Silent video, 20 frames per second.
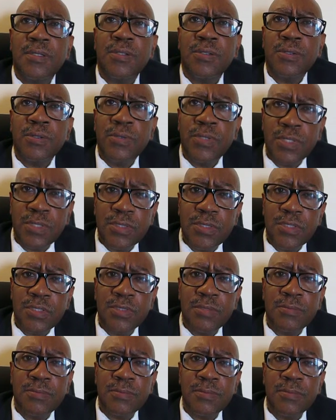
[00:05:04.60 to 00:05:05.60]

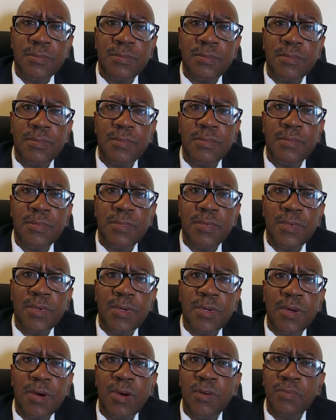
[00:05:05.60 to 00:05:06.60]
criticism
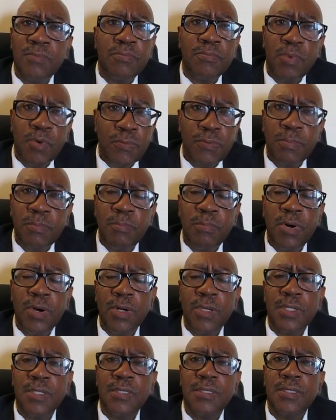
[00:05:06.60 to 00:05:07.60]
of both
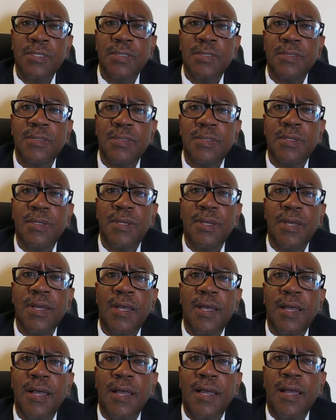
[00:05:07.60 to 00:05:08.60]
parties.
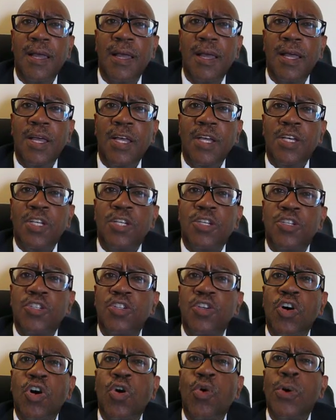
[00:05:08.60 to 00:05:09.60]

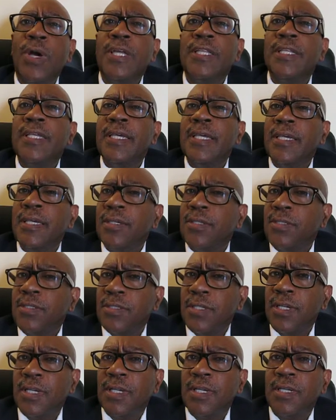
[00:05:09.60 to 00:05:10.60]
So when he
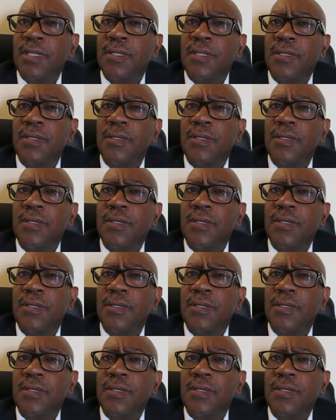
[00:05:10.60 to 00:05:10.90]
said